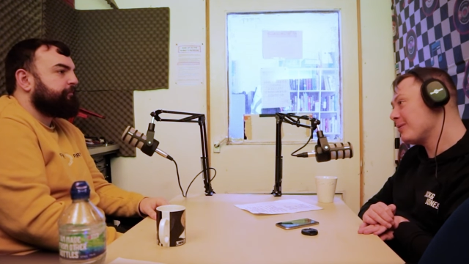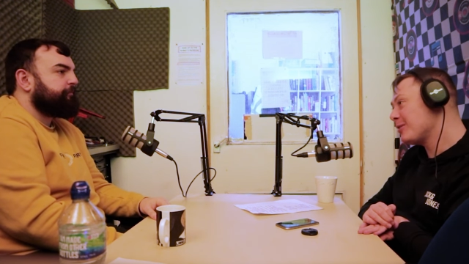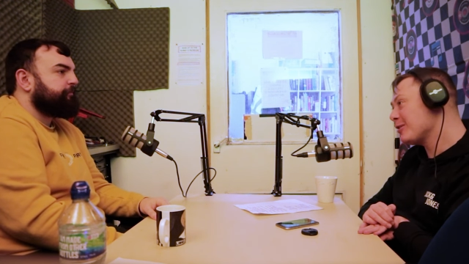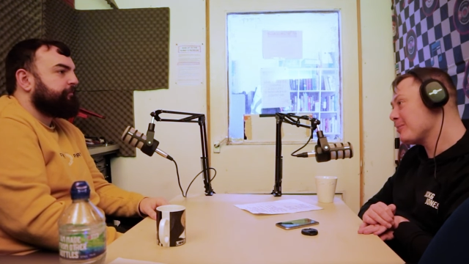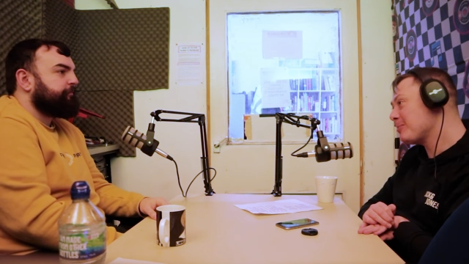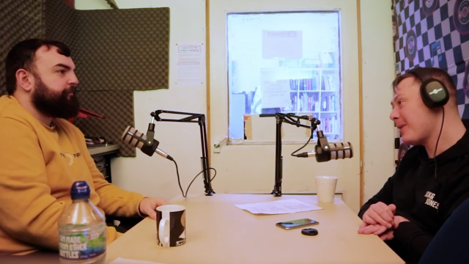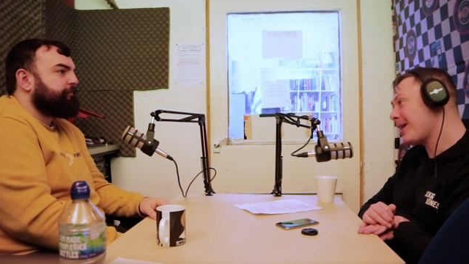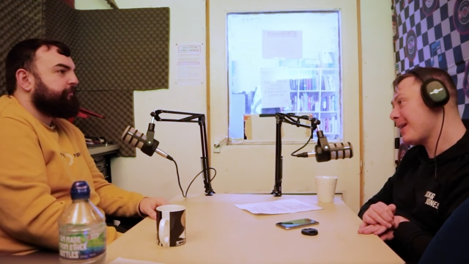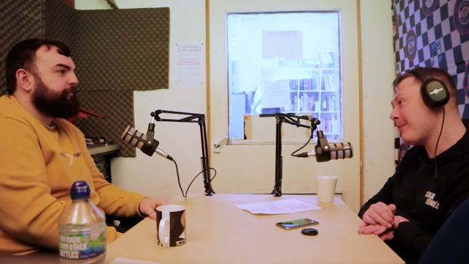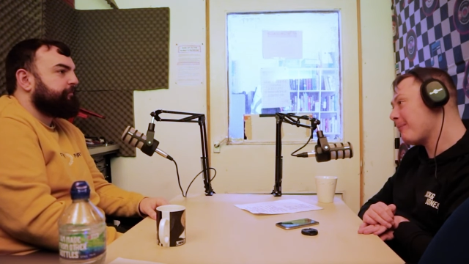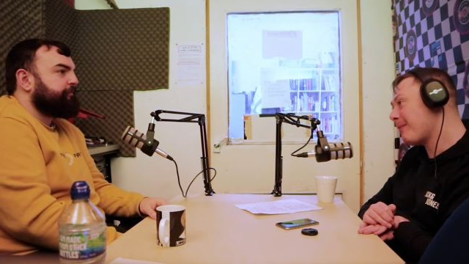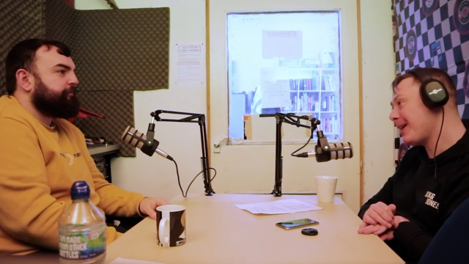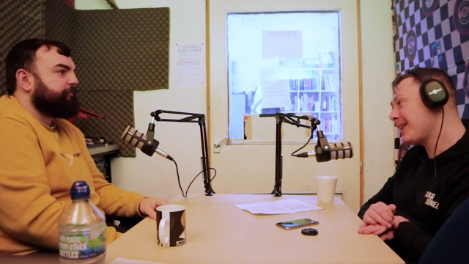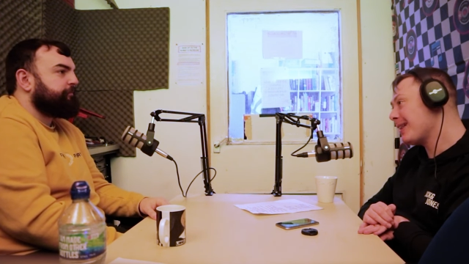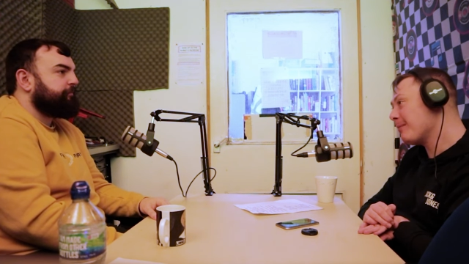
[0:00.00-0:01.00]
Speaker 1: just bear in
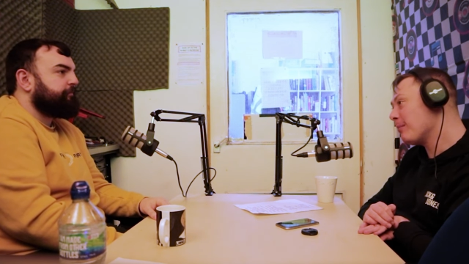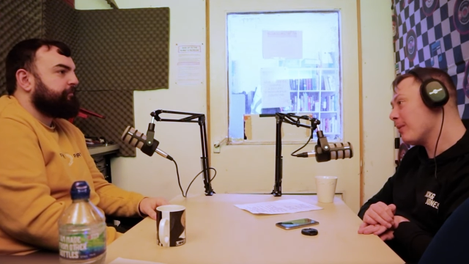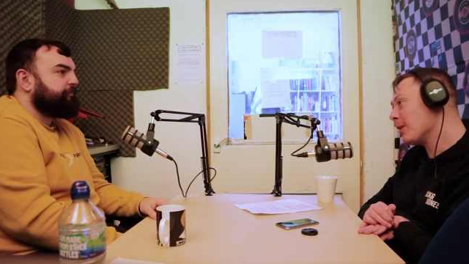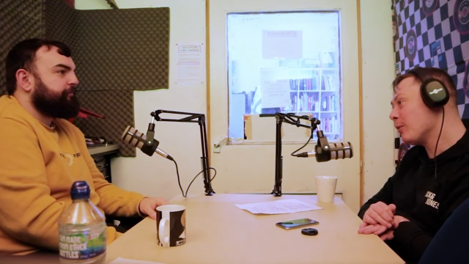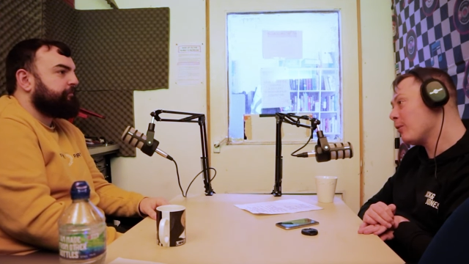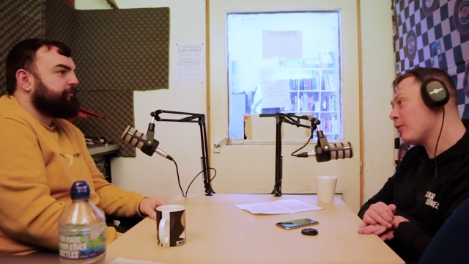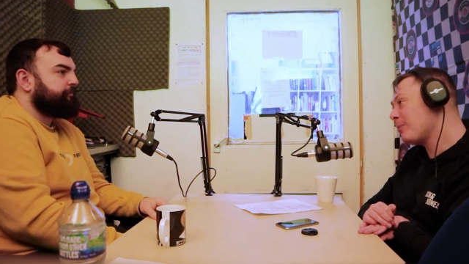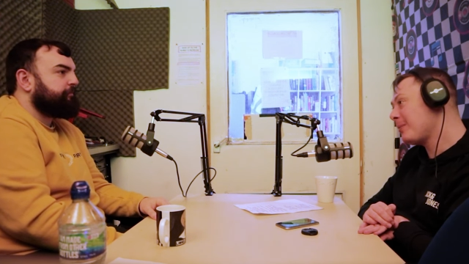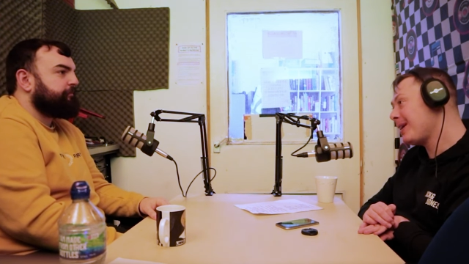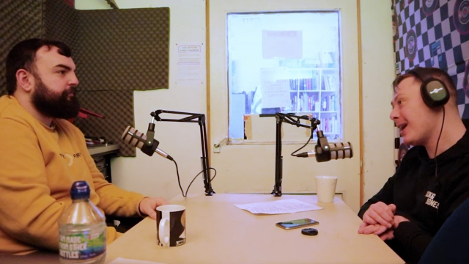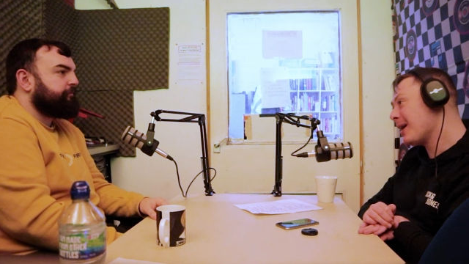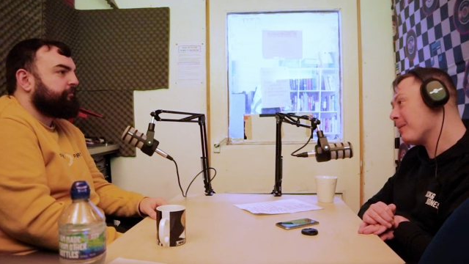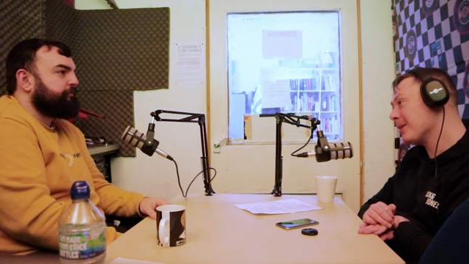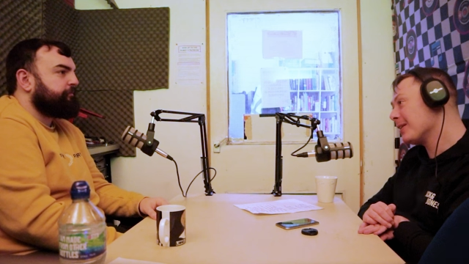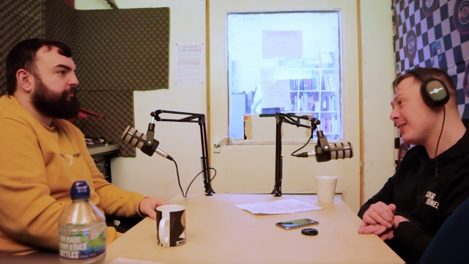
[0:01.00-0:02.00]
mind that Motherwell beat
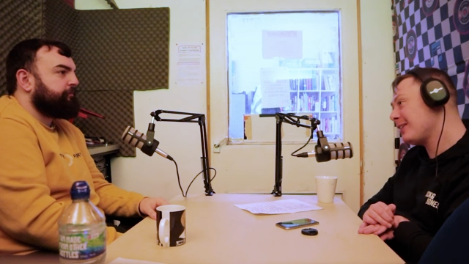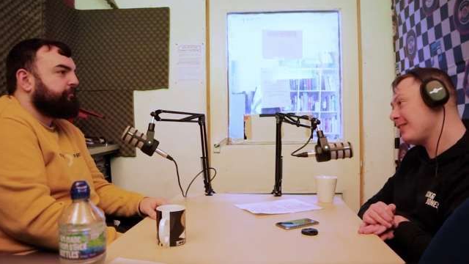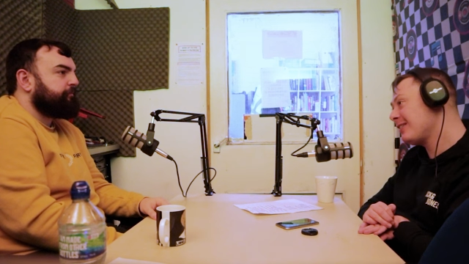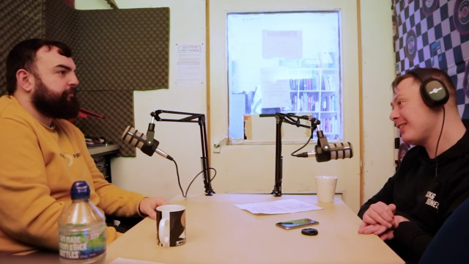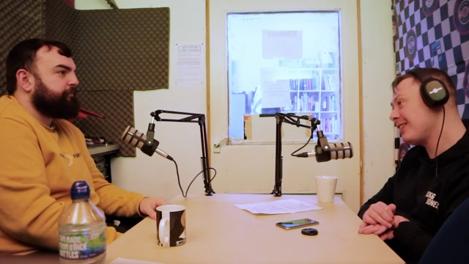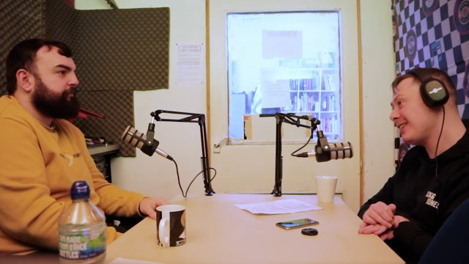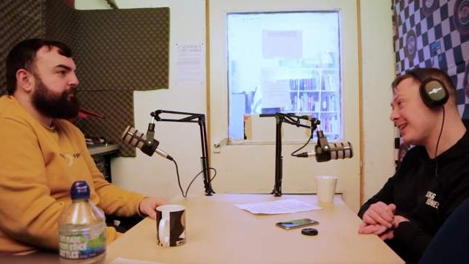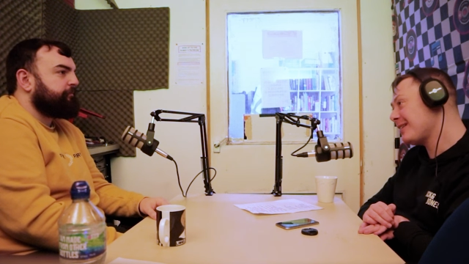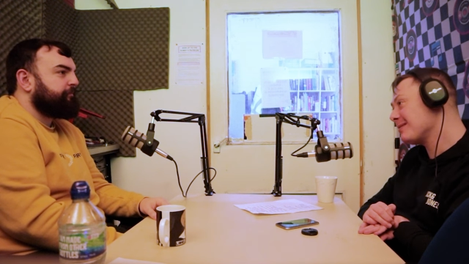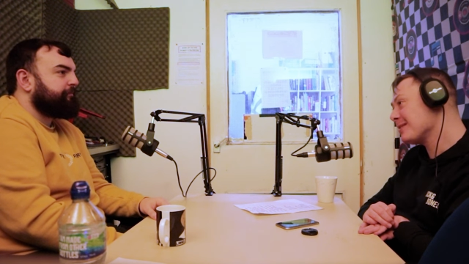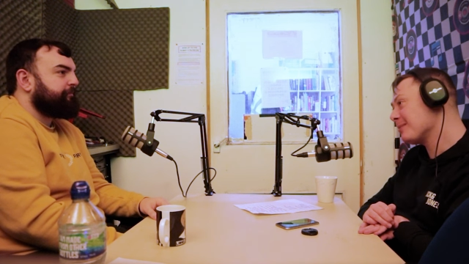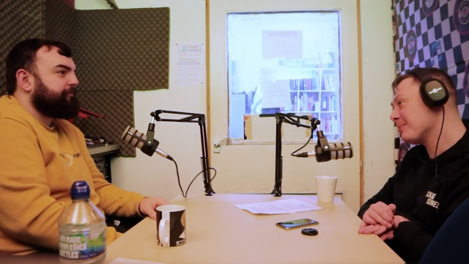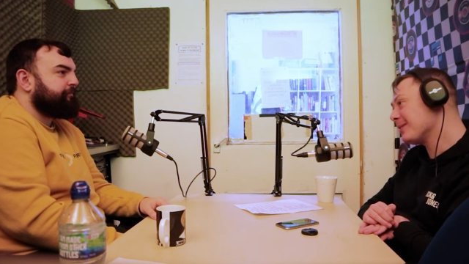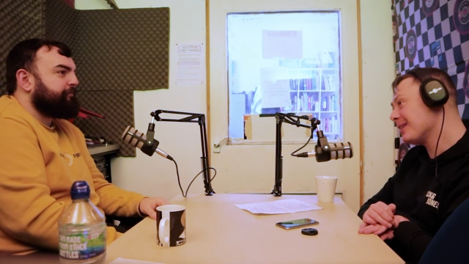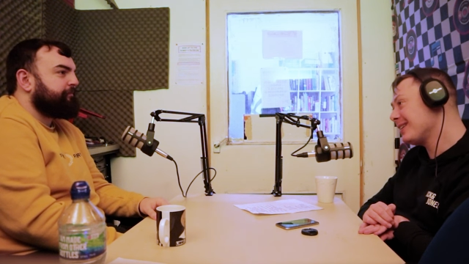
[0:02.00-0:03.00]
Aberdeen 3 times to
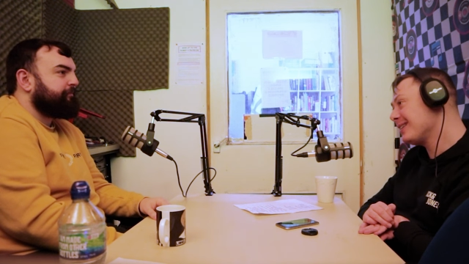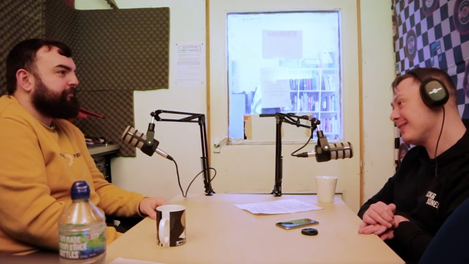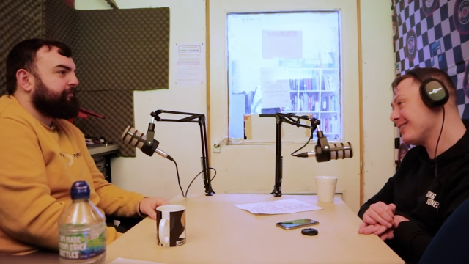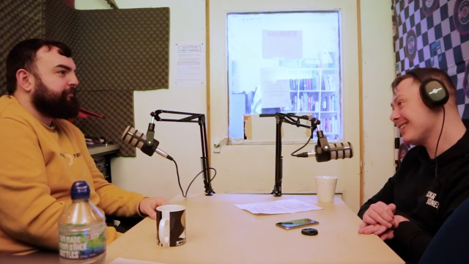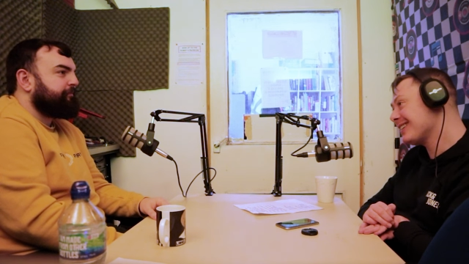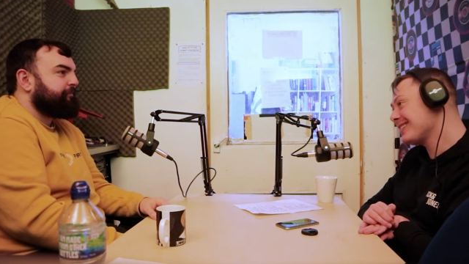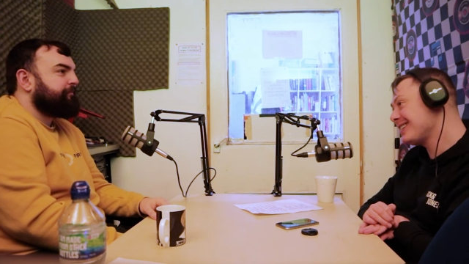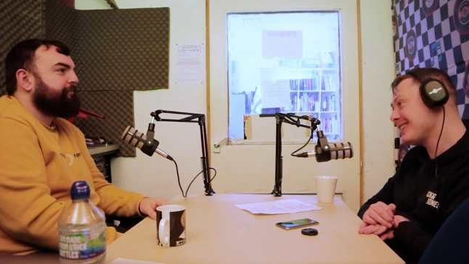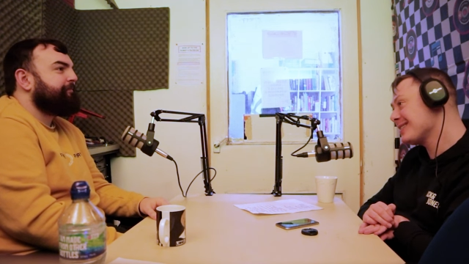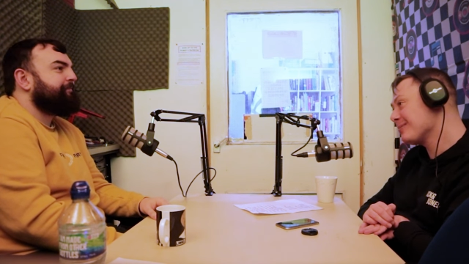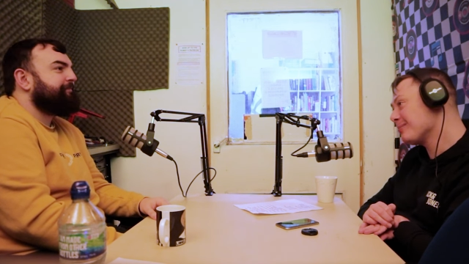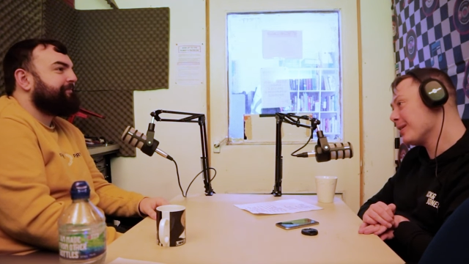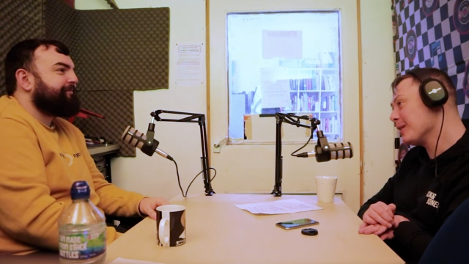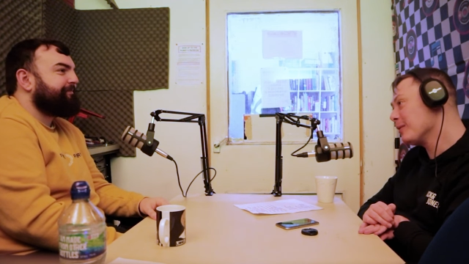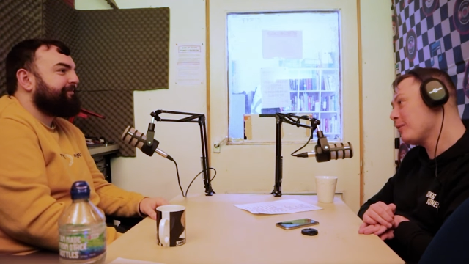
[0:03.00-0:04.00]
play them this
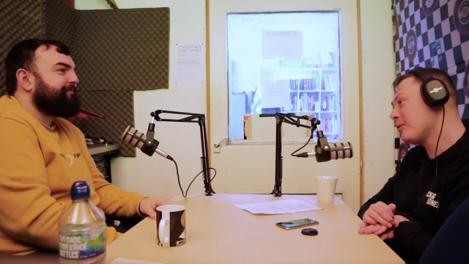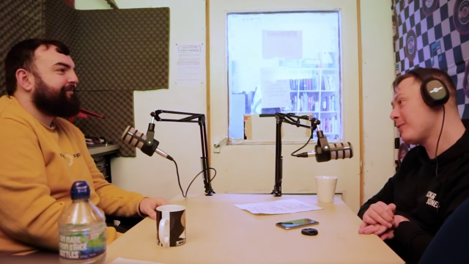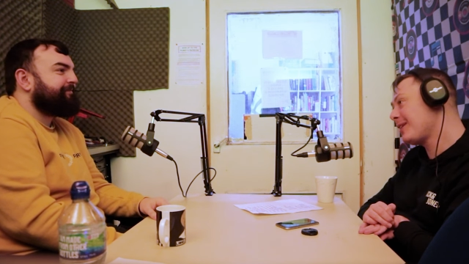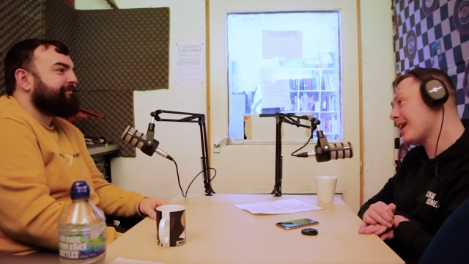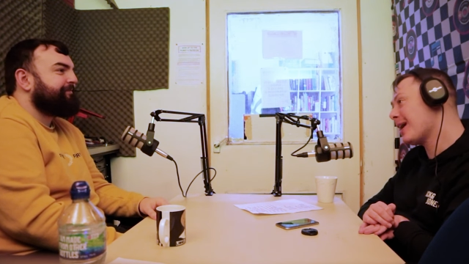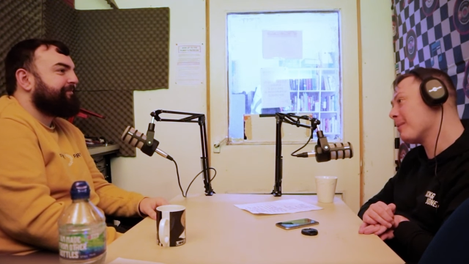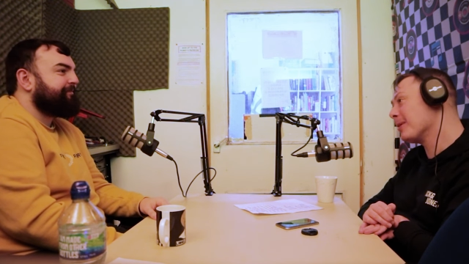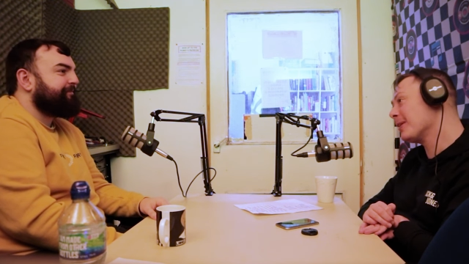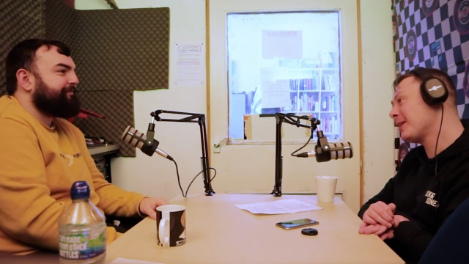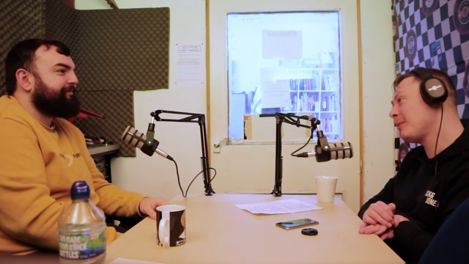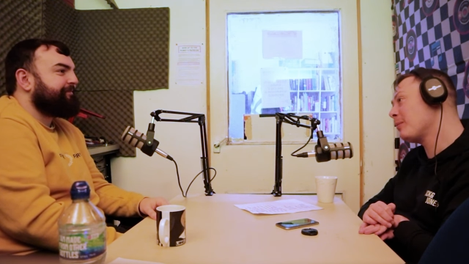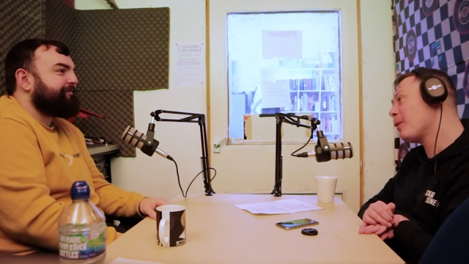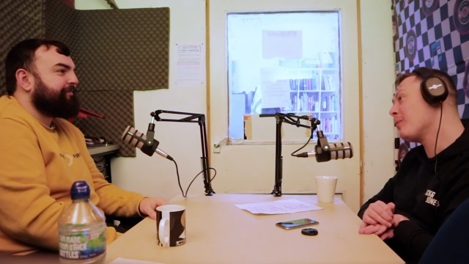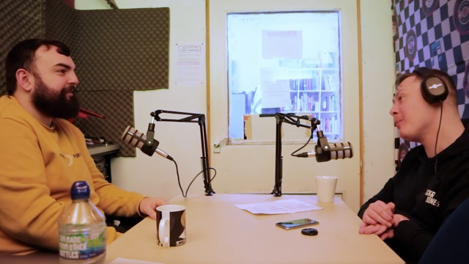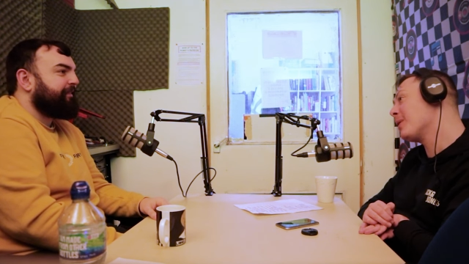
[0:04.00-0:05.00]
season. Motherwell beat
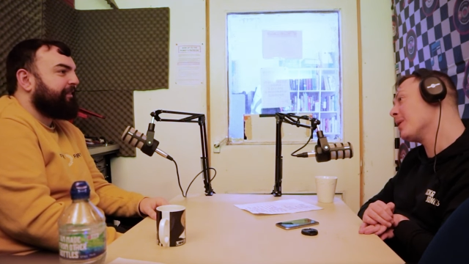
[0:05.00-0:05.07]
Aberdeen. Well,